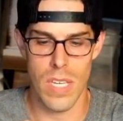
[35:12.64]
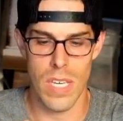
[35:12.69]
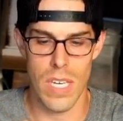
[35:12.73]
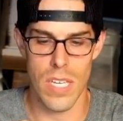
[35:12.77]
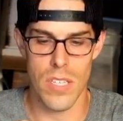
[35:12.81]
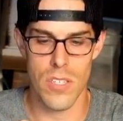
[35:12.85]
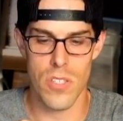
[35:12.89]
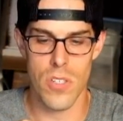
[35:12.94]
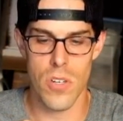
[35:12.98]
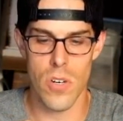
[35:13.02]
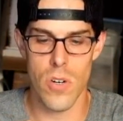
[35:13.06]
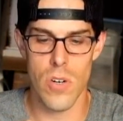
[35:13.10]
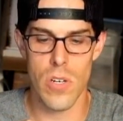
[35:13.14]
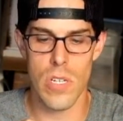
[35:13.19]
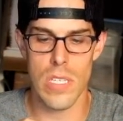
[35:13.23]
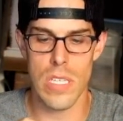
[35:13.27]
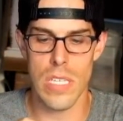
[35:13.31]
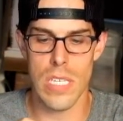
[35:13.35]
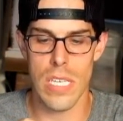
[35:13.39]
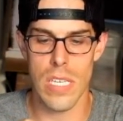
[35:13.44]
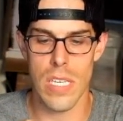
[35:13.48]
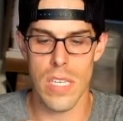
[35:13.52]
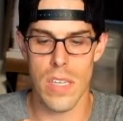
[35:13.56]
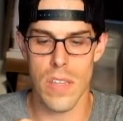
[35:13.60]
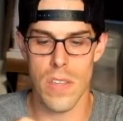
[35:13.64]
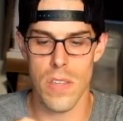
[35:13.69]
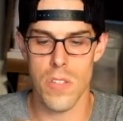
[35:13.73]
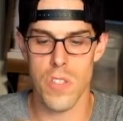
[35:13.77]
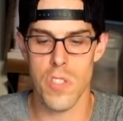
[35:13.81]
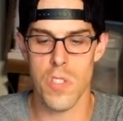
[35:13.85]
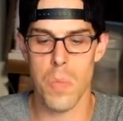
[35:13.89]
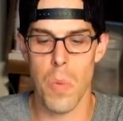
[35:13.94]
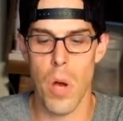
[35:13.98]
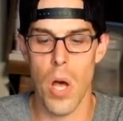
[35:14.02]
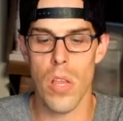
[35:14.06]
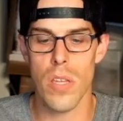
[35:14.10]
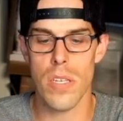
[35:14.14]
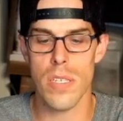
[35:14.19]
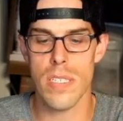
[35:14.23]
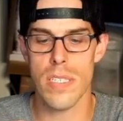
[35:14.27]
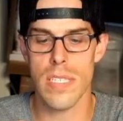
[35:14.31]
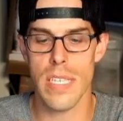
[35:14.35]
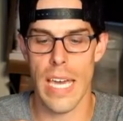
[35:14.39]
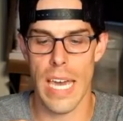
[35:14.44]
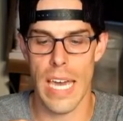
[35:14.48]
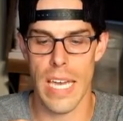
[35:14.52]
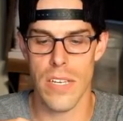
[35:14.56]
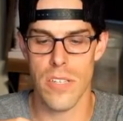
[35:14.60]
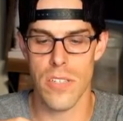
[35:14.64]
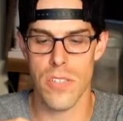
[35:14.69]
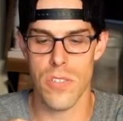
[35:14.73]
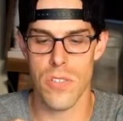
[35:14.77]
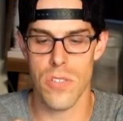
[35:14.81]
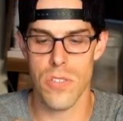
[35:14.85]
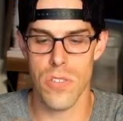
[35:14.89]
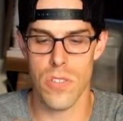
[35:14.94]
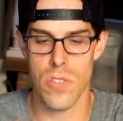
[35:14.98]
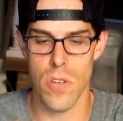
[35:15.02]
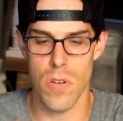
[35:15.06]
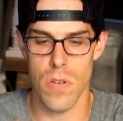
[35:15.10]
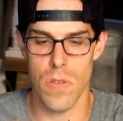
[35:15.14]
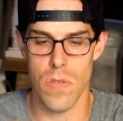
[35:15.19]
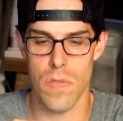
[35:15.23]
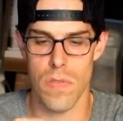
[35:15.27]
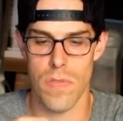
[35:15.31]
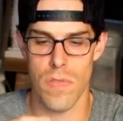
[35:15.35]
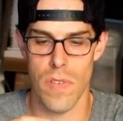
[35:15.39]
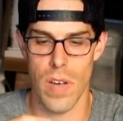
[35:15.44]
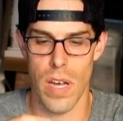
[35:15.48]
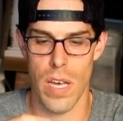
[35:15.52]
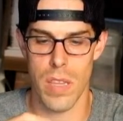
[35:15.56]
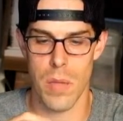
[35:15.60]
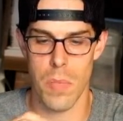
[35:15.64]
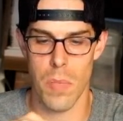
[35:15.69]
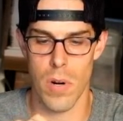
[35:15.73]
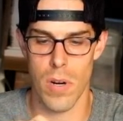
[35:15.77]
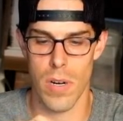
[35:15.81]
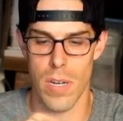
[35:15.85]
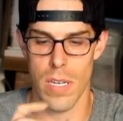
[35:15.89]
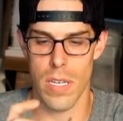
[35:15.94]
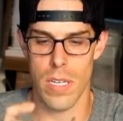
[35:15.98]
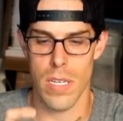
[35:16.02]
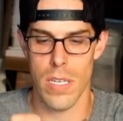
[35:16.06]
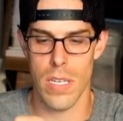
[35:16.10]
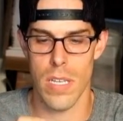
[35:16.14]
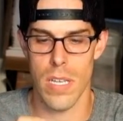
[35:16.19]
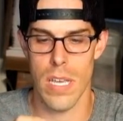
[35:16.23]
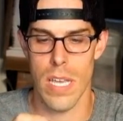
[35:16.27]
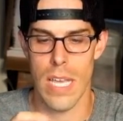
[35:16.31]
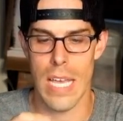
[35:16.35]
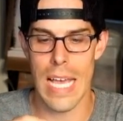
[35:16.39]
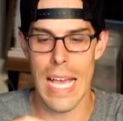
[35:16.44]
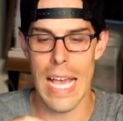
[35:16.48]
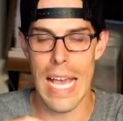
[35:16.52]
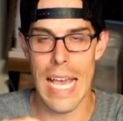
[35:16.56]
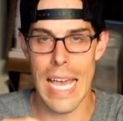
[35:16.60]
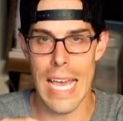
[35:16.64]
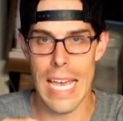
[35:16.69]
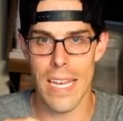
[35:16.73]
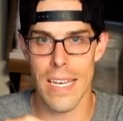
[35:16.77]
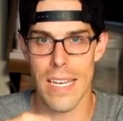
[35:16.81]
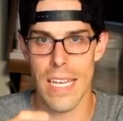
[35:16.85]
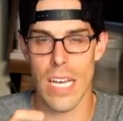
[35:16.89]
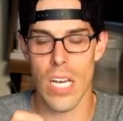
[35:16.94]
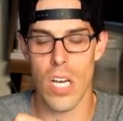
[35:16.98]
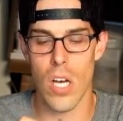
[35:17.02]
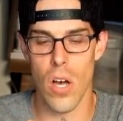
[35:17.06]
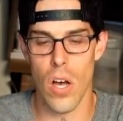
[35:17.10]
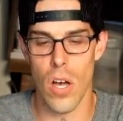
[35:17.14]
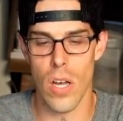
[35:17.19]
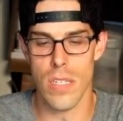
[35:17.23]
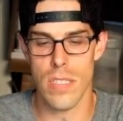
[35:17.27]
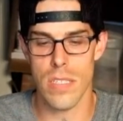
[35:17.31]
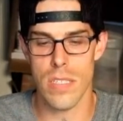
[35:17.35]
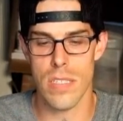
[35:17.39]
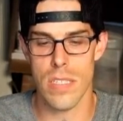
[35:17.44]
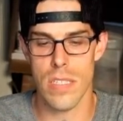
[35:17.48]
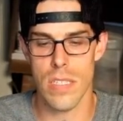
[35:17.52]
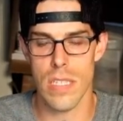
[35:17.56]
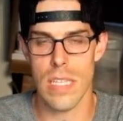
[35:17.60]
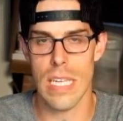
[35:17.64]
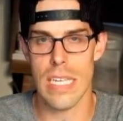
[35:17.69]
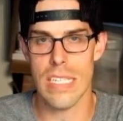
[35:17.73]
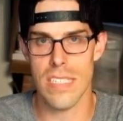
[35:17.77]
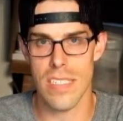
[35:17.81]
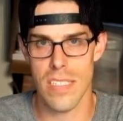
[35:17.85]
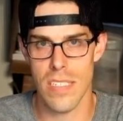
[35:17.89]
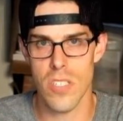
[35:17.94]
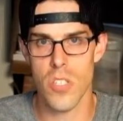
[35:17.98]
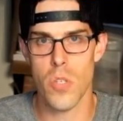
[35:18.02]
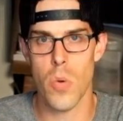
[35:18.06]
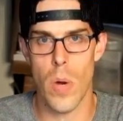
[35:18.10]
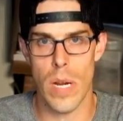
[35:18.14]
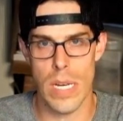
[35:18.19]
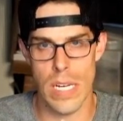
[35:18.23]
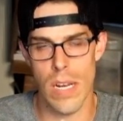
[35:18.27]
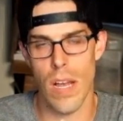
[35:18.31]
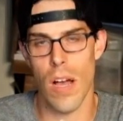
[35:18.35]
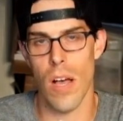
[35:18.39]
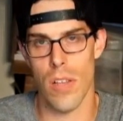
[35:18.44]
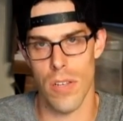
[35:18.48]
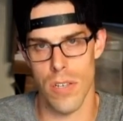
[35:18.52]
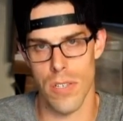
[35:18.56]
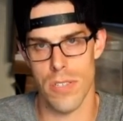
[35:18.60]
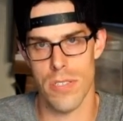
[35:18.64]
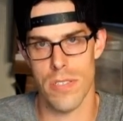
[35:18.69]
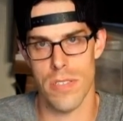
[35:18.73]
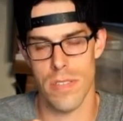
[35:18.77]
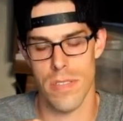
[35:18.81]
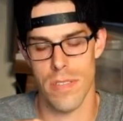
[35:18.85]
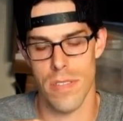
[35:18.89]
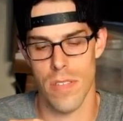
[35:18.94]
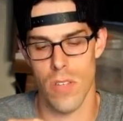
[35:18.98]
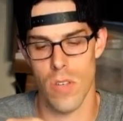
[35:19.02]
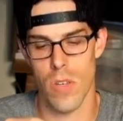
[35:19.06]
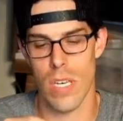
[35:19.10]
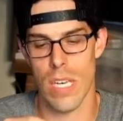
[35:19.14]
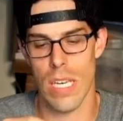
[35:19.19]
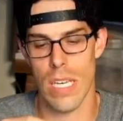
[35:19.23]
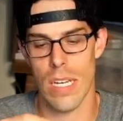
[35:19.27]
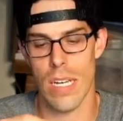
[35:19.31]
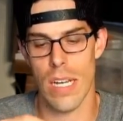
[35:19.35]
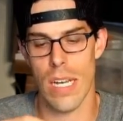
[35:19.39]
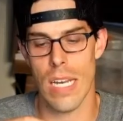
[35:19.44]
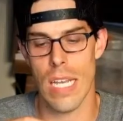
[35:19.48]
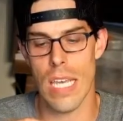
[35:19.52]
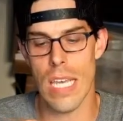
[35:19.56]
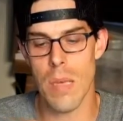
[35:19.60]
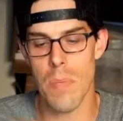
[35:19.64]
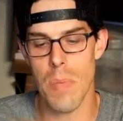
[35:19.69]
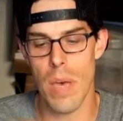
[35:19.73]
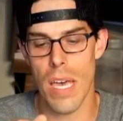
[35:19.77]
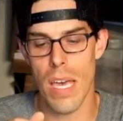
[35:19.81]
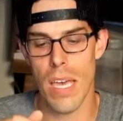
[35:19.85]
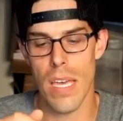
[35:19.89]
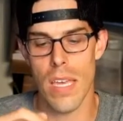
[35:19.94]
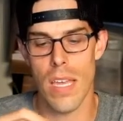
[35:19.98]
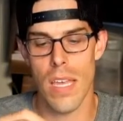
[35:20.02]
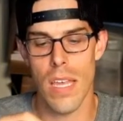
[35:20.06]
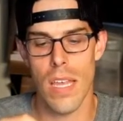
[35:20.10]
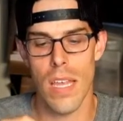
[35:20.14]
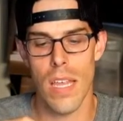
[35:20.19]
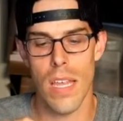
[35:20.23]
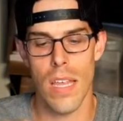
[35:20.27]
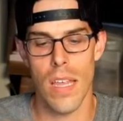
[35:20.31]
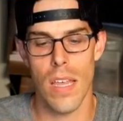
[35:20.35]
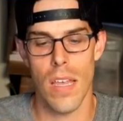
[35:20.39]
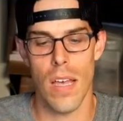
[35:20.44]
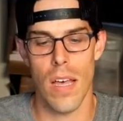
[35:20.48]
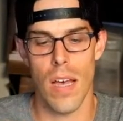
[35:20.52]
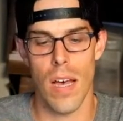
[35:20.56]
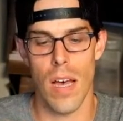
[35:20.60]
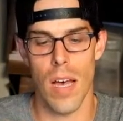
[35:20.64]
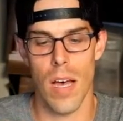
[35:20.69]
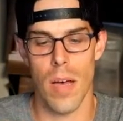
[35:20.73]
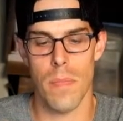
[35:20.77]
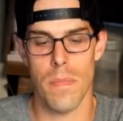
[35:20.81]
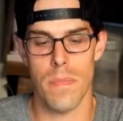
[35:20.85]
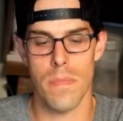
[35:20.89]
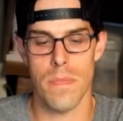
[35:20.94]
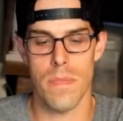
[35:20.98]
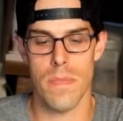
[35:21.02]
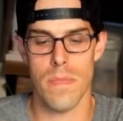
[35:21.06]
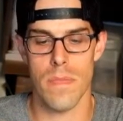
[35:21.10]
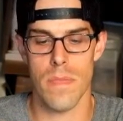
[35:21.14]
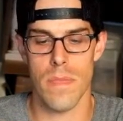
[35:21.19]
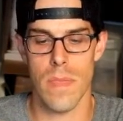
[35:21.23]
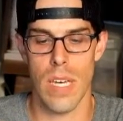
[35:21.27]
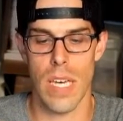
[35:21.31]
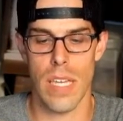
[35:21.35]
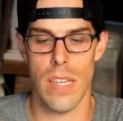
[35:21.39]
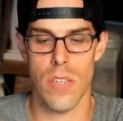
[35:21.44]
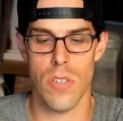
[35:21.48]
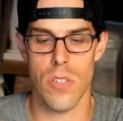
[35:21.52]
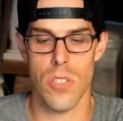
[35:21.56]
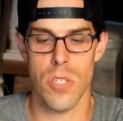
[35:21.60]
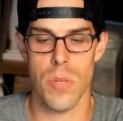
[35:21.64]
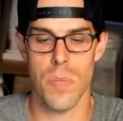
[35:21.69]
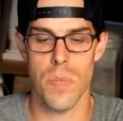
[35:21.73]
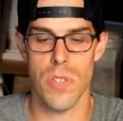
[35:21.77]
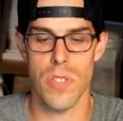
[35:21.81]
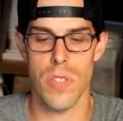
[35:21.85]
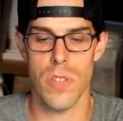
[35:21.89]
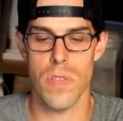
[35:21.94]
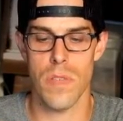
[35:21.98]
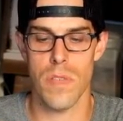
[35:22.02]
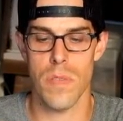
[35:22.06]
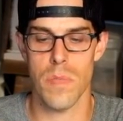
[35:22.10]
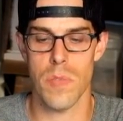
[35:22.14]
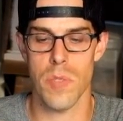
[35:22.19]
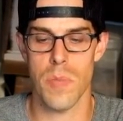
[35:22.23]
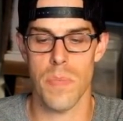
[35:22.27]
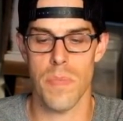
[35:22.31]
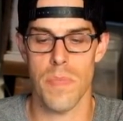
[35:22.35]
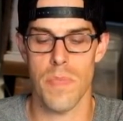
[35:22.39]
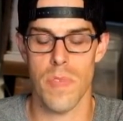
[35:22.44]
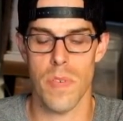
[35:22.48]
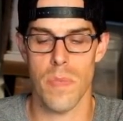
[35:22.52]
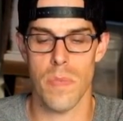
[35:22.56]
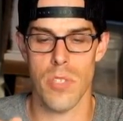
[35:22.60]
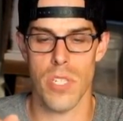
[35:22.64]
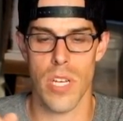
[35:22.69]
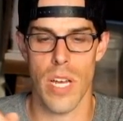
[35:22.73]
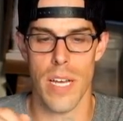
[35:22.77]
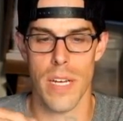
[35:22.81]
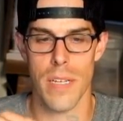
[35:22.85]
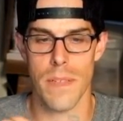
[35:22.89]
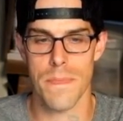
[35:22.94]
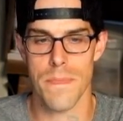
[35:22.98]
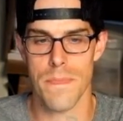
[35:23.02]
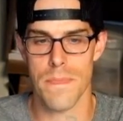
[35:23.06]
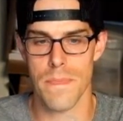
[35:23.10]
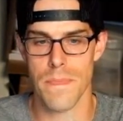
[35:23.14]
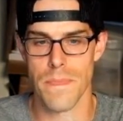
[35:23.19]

It's currently the smallest canister stove on the market, and it costs less than $20. You can get it on eBay, and they'll ship it to you from China.